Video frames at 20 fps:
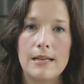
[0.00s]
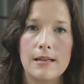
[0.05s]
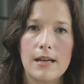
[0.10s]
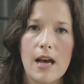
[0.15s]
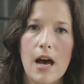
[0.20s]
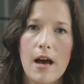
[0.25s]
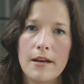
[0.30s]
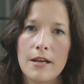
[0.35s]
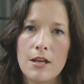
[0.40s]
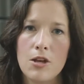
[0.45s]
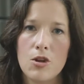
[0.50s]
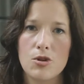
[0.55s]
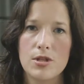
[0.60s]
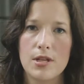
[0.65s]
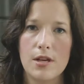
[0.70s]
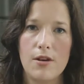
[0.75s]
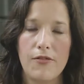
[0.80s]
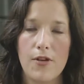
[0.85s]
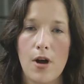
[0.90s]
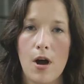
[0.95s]
and cutting
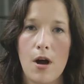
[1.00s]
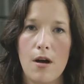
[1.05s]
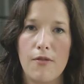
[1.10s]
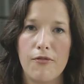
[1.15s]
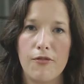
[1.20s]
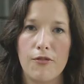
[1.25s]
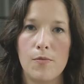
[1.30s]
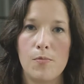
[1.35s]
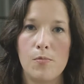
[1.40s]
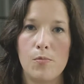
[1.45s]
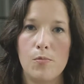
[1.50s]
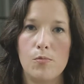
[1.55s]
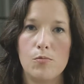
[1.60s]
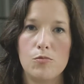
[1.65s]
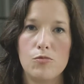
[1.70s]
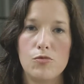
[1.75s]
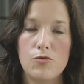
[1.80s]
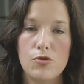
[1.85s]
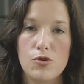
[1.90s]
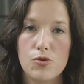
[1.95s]
yourself off
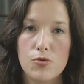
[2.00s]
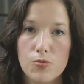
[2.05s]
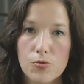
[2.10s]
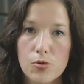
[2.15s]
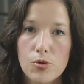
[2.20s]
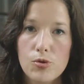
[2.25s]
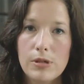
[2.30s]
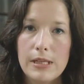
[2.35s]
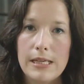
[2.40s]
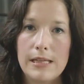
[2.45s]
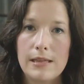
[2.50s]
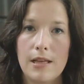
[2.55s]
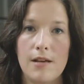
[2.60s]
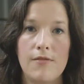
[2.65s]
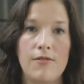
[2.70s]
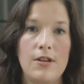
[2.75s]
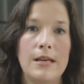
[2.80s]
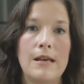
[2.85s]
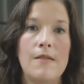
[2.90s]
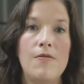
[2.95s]
from truly
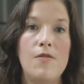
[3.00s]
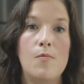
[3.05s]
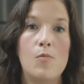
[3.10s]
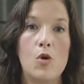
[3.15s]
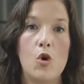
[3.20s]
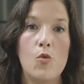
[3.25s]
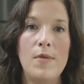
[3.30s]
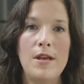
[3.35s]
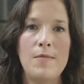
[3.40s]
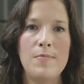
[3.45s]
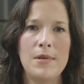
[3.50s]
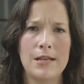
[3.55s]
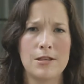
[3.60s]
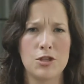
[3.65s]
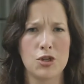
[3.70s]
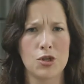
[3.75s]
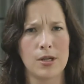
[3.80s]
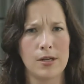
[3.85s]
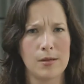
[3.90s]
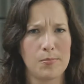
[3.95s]
living in the moment
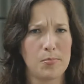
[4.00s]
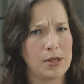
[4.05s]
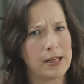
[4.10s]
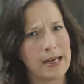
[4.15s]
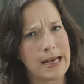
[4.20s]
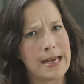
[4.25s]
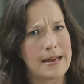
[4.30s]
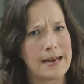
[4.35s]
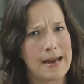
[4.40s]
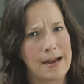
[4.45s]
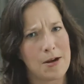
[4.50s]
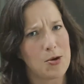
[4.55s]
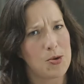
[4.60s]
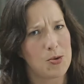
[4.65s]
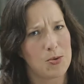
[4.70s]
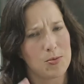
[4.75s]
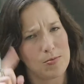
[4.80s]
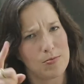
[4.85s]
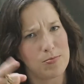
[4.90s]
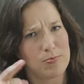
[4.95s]
because you're going to play
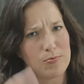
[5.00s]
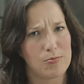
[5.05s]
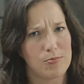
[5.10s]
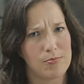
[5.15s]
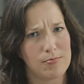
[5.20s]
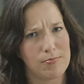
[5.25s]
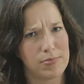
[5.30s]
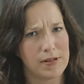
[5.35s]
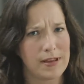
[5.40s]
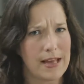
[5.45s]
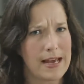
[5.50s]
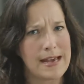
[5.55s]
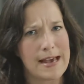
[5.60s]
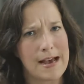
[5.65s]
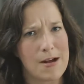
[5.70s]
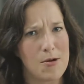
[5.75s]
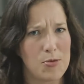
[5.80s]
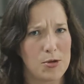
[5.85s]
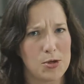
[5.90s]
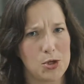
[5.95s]

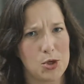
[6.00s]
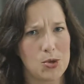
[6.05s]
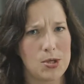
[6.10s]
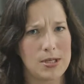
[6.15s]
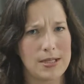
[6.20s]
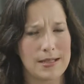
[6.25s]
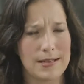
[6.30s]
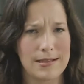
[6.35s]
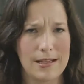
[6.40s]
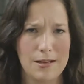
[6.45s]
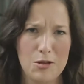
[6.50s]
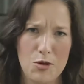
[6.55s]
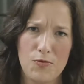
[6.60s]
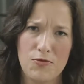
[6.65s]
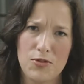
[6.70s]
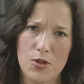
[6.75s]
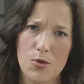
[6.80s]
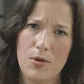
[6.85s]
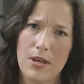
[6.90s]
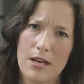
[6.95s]
out the choices that
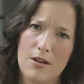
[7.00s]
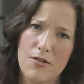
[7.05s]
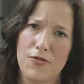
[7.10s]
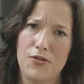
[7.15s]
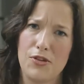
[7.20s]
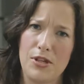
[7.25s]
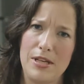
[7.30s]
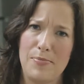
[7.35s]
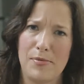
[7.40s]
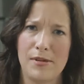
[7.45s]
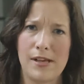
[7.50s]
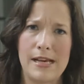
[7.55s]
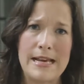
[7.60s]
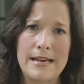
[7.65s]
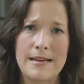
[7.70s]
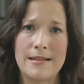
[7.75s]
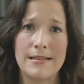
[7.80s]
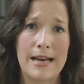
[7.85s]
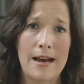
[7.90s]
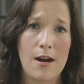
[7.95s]
you've so carefully
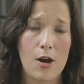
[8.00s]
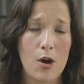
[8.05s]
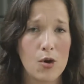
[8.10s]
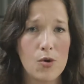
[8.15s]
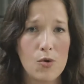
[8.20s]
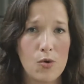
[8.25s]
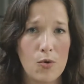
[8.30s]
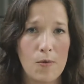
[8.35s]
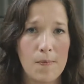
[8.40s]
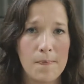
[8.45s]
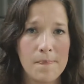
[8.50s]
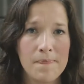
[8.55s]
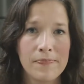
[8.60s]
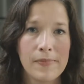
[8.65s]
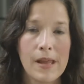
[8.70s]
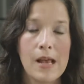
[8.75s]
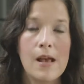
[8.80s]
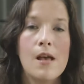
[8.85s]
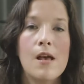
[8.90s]
planned at home,